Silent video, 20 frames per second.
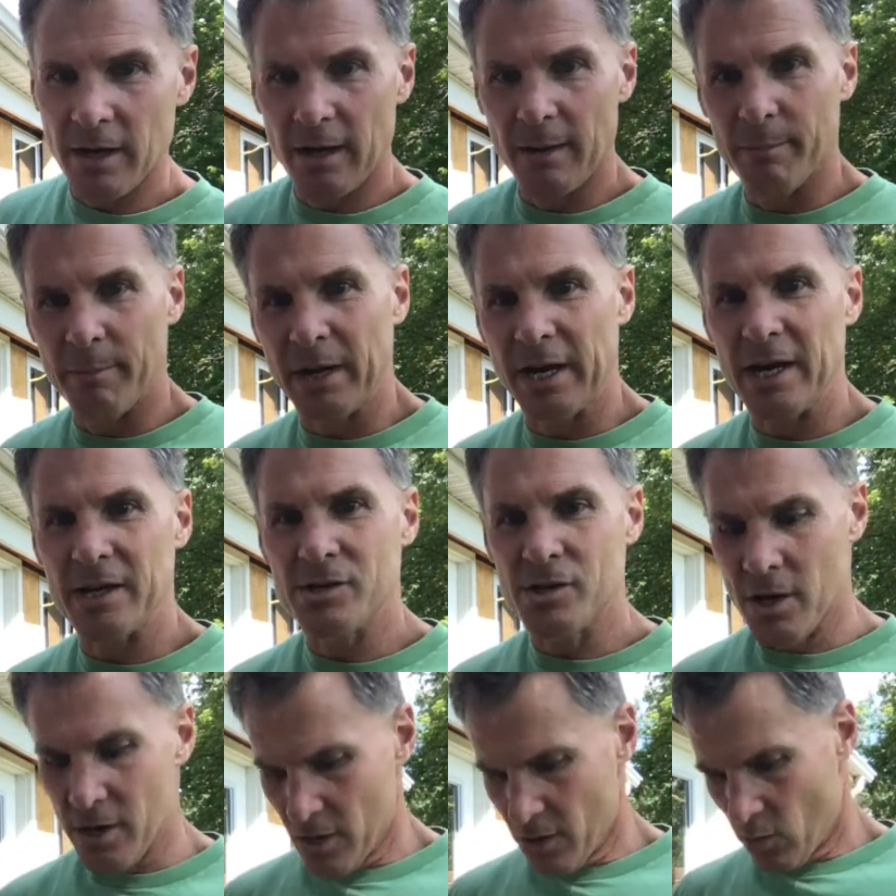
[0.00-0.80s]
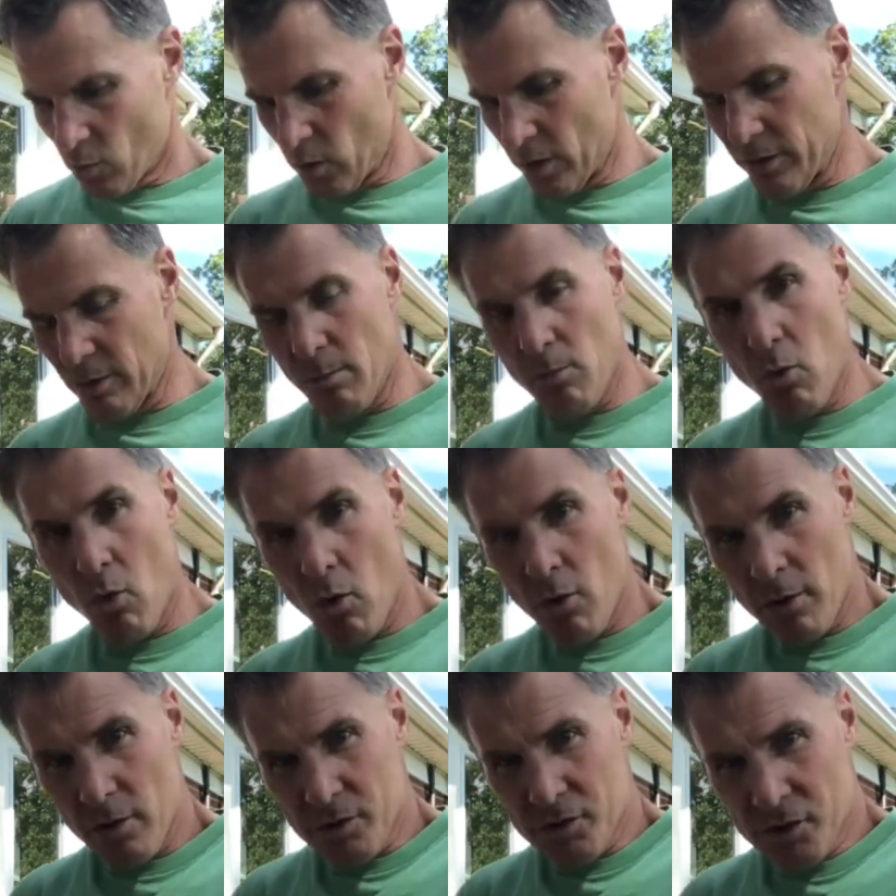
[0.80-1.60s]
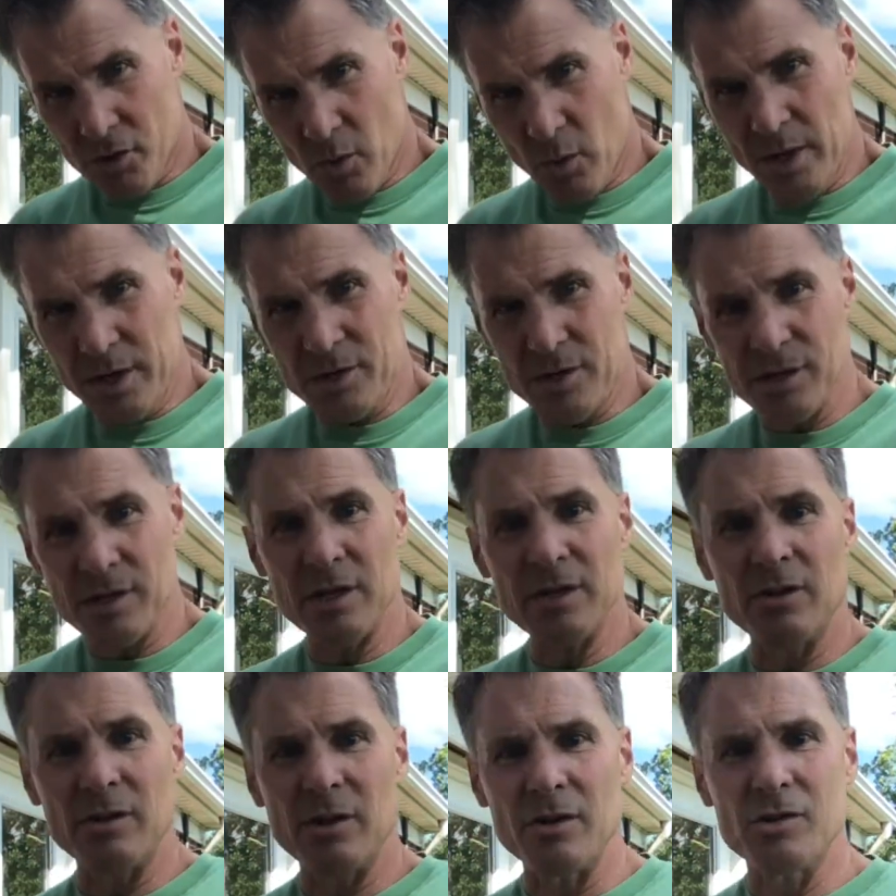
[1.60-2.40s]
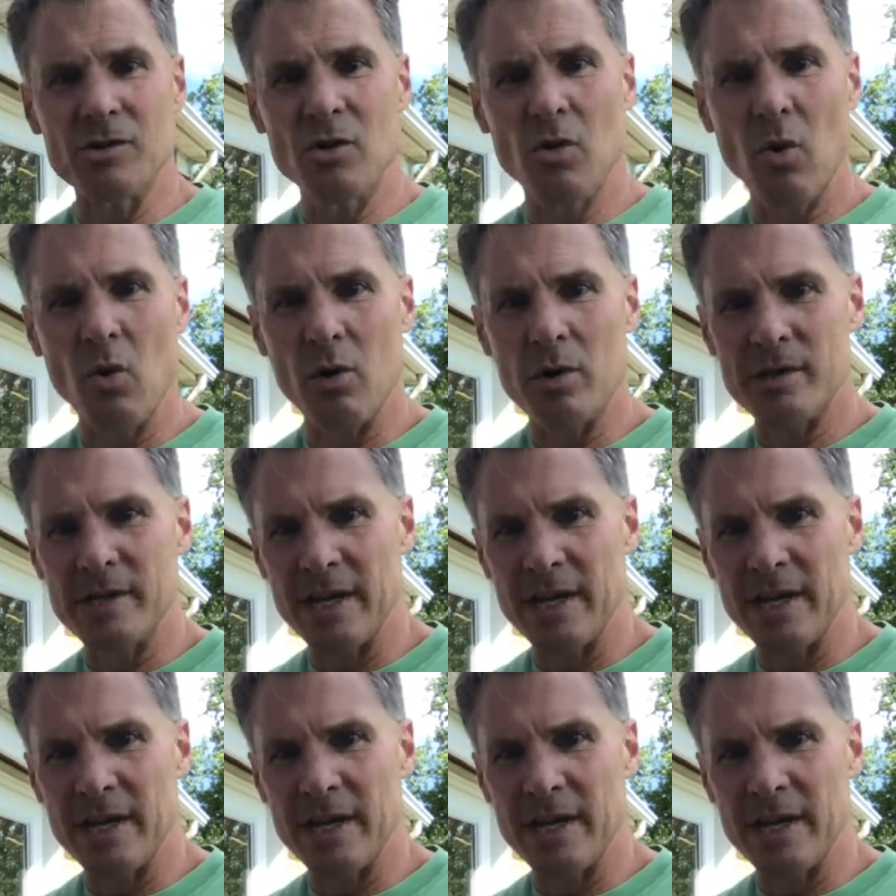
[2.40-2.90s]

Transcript: because when the mortar squeezes into those cores,